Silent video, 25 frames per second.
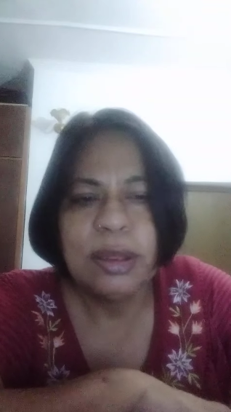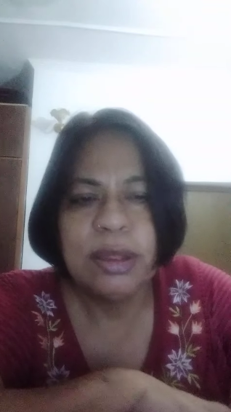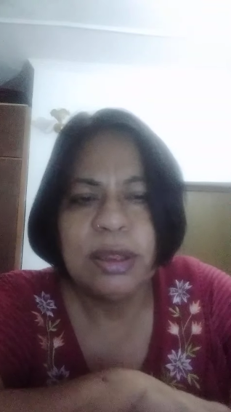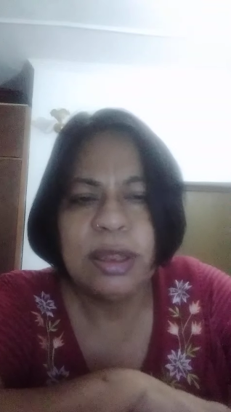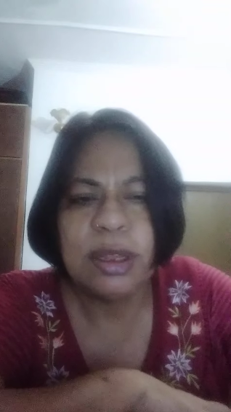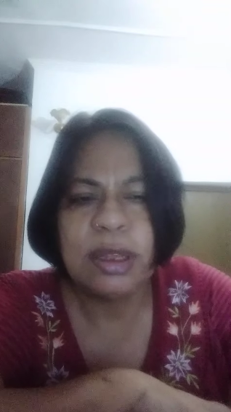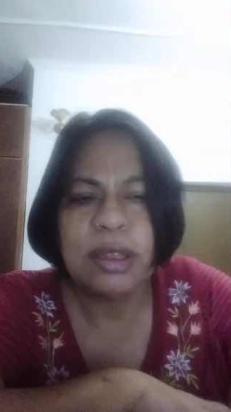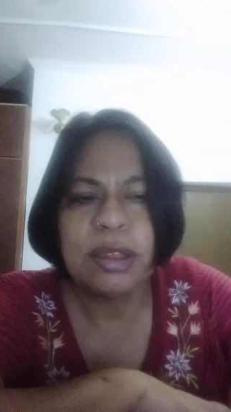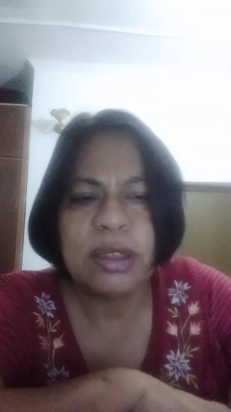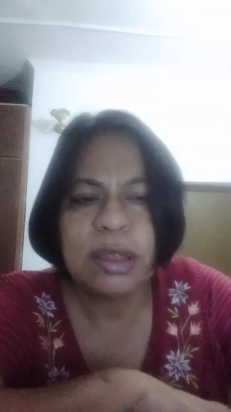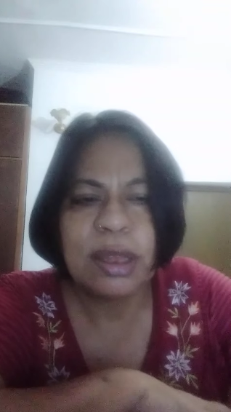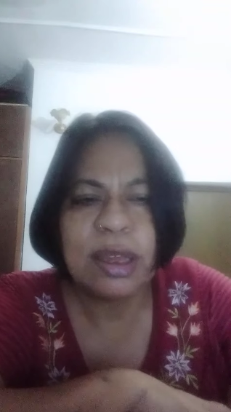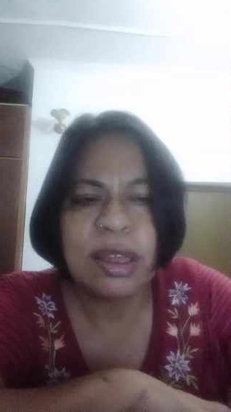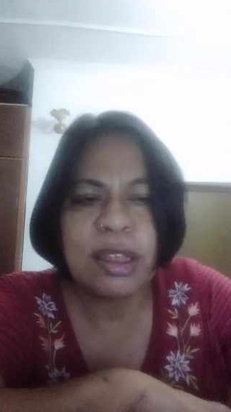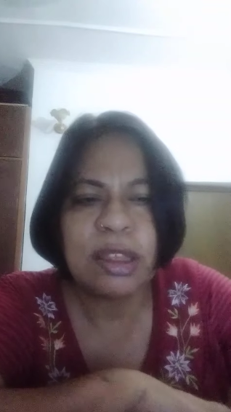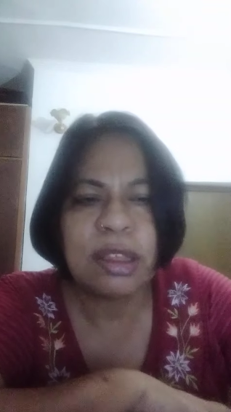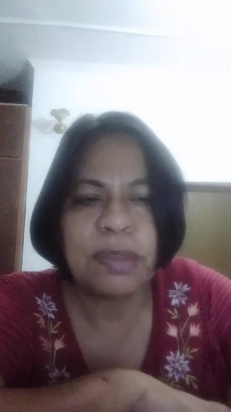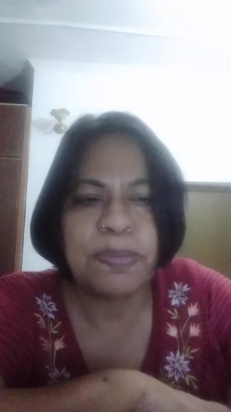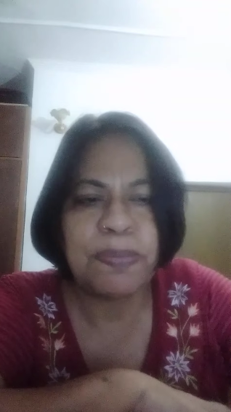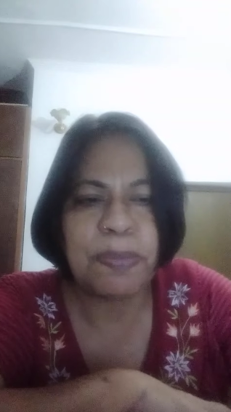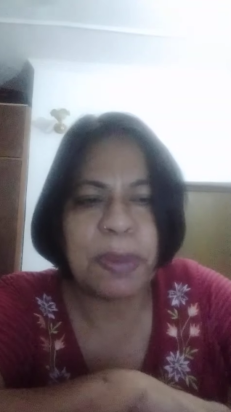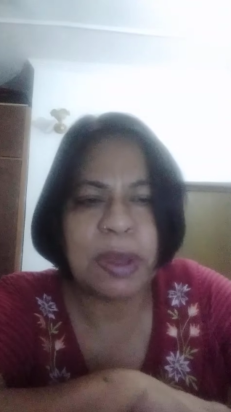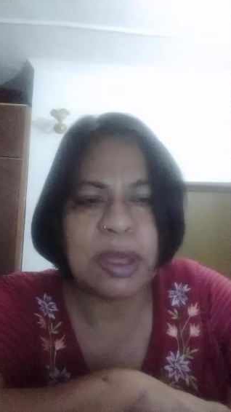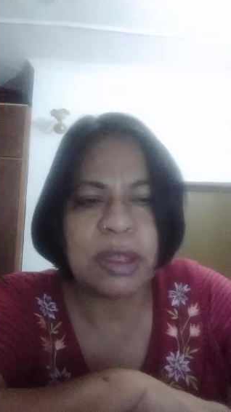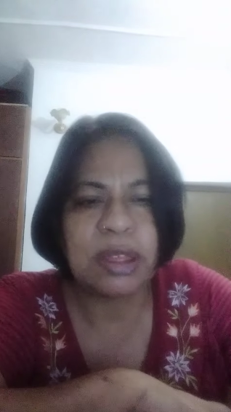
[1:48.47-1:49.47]
This is
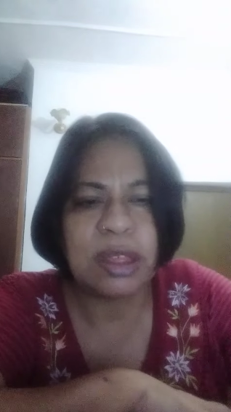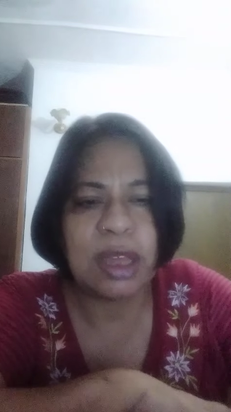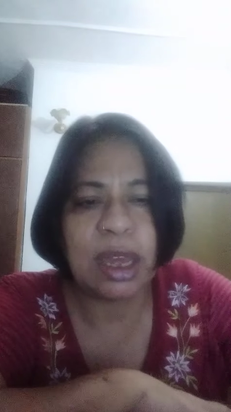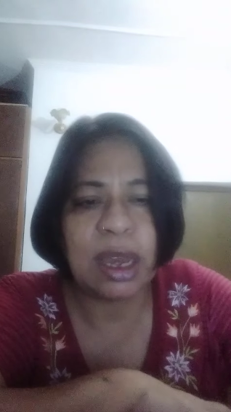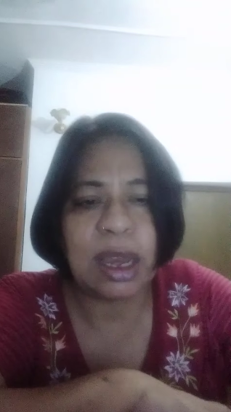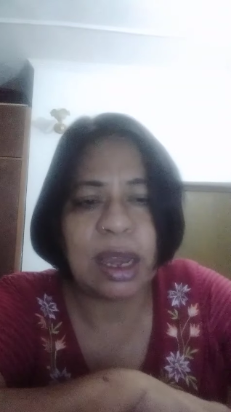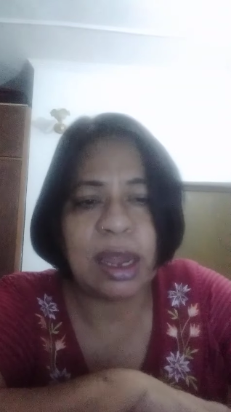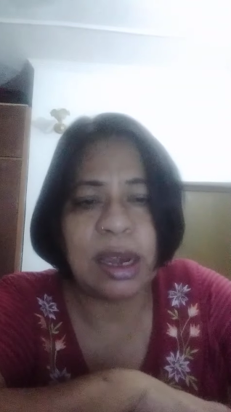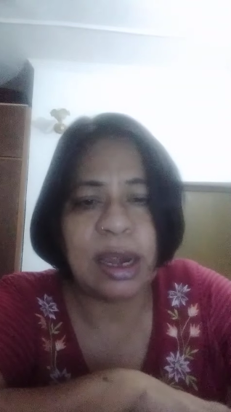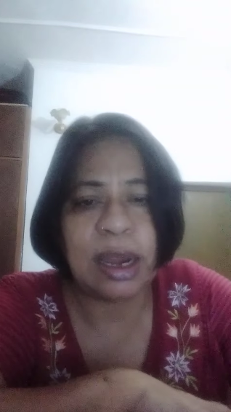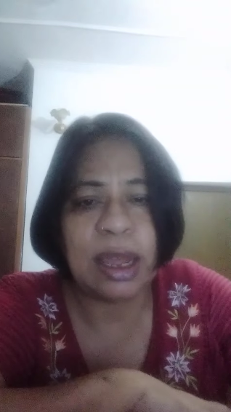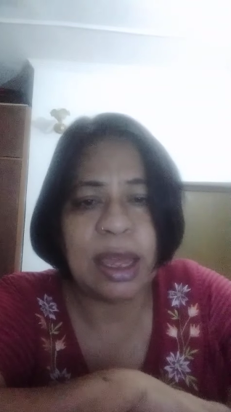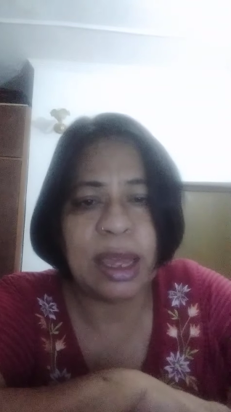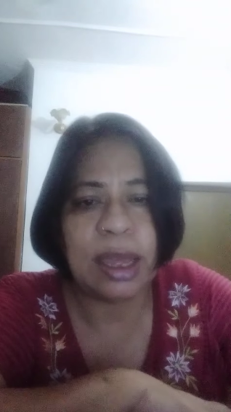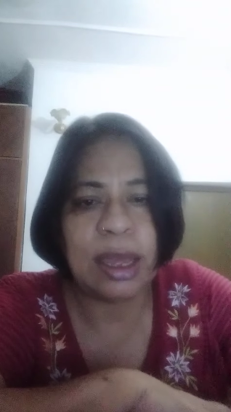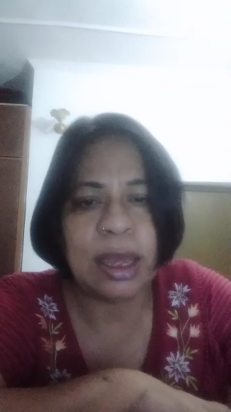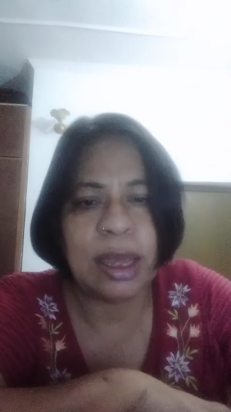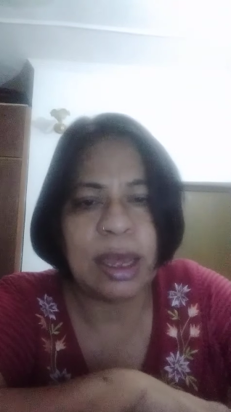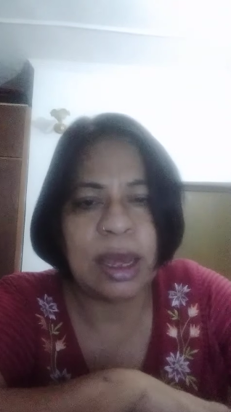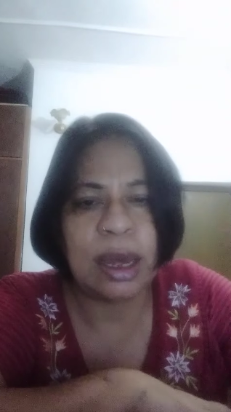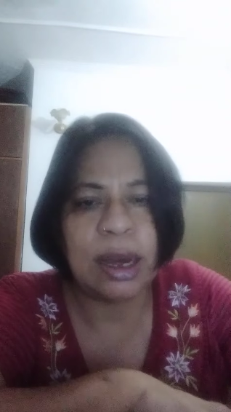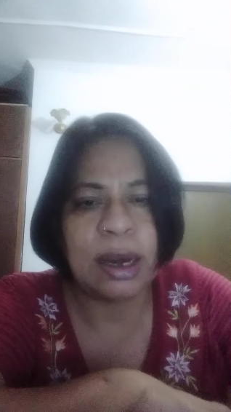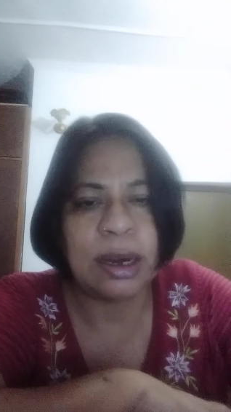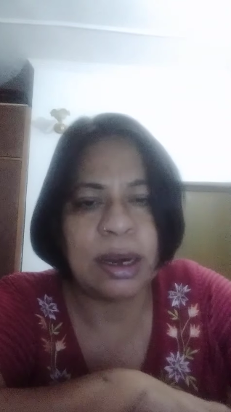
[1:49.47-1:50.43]
basically